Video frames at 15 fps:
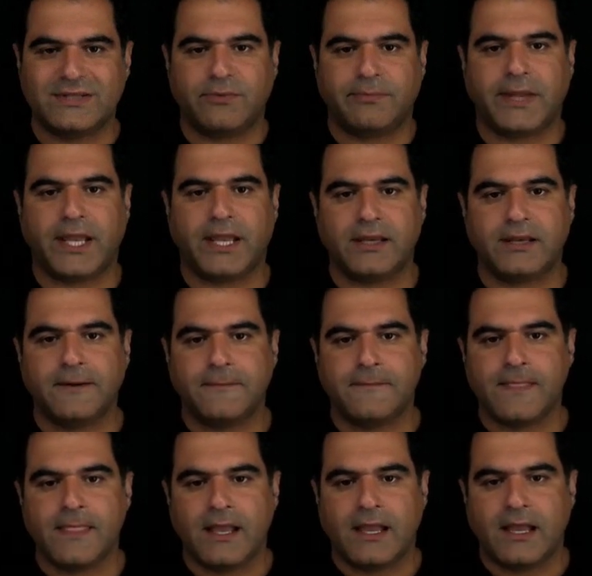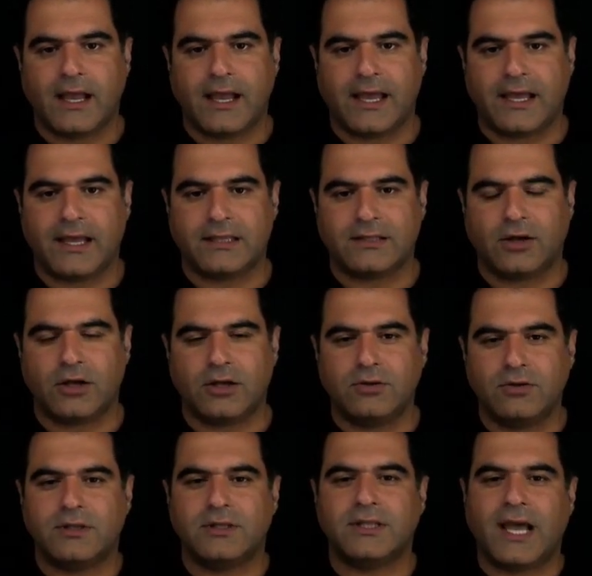domain, and I
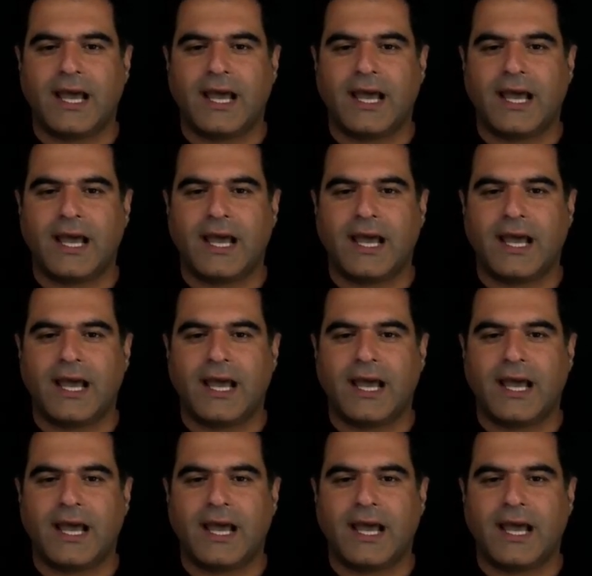looked